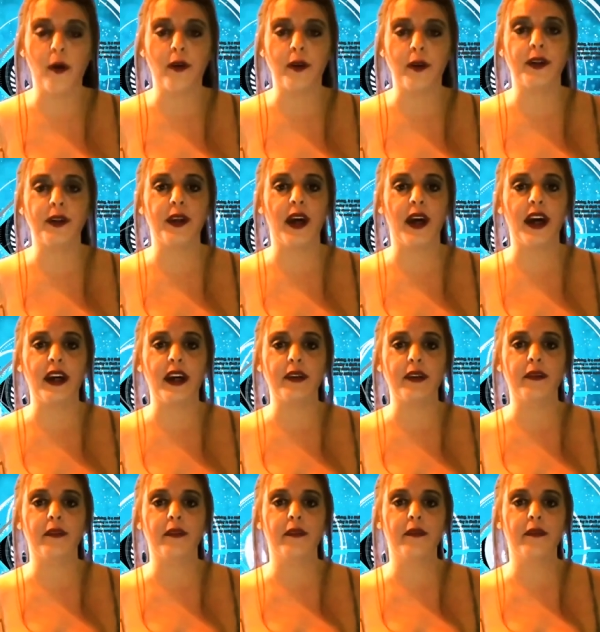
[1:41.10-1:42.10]
quoted saying,
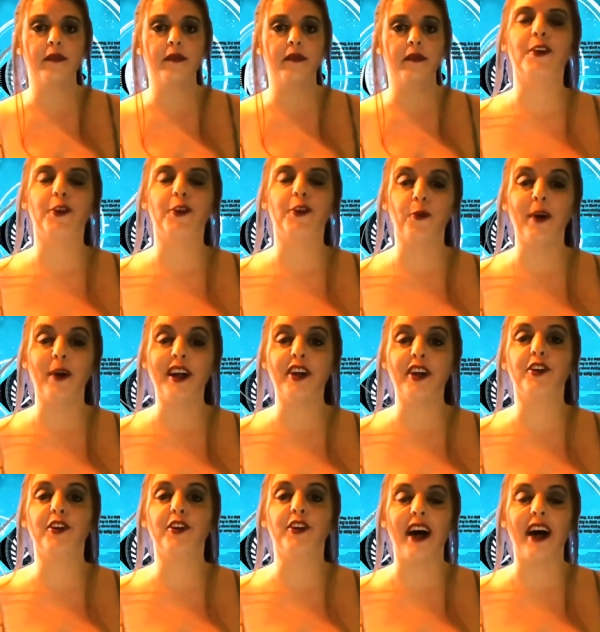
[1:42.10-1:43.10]
The
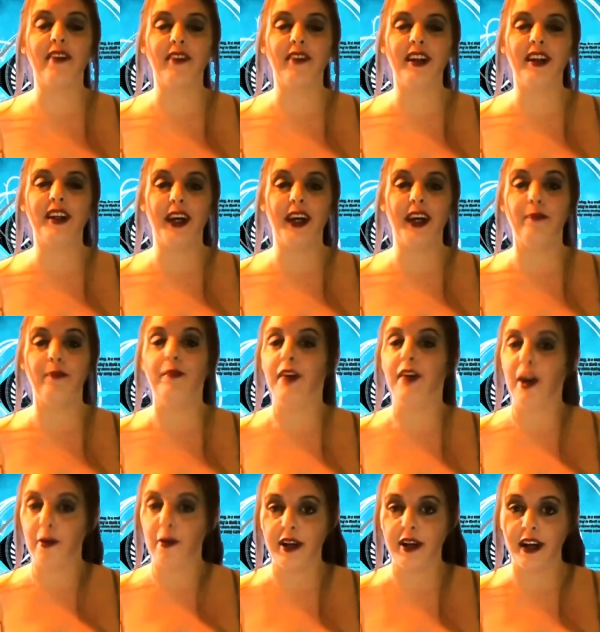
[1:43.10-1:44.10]
Swedish diving team
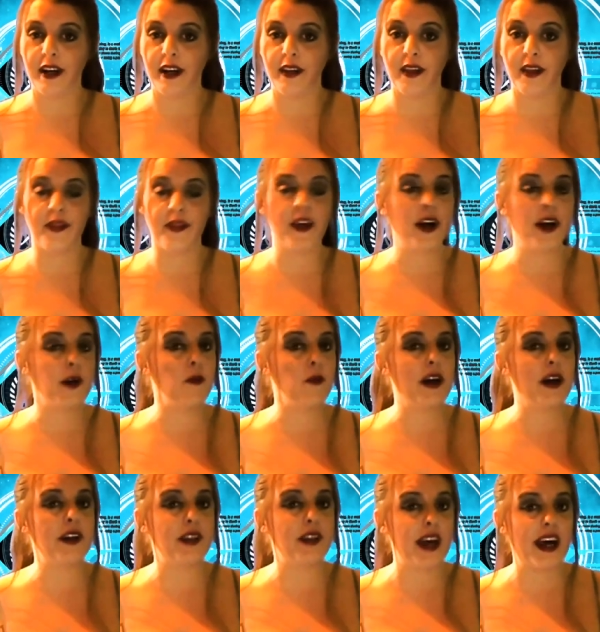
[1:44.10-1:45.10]
noted that there
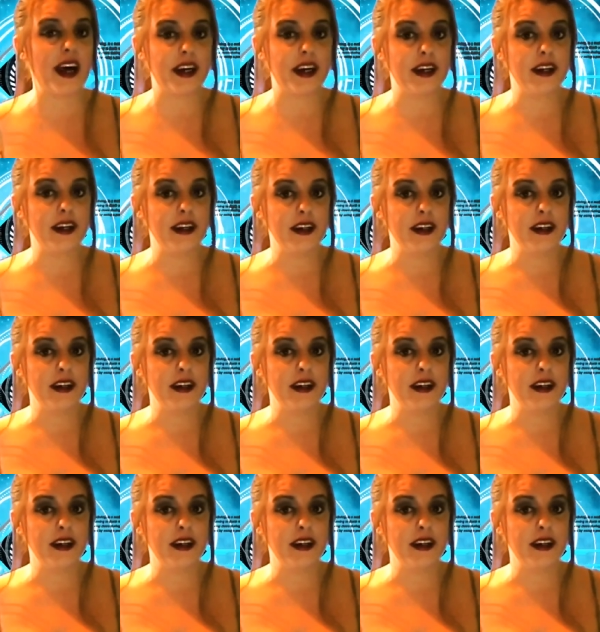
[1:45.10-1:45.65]
was a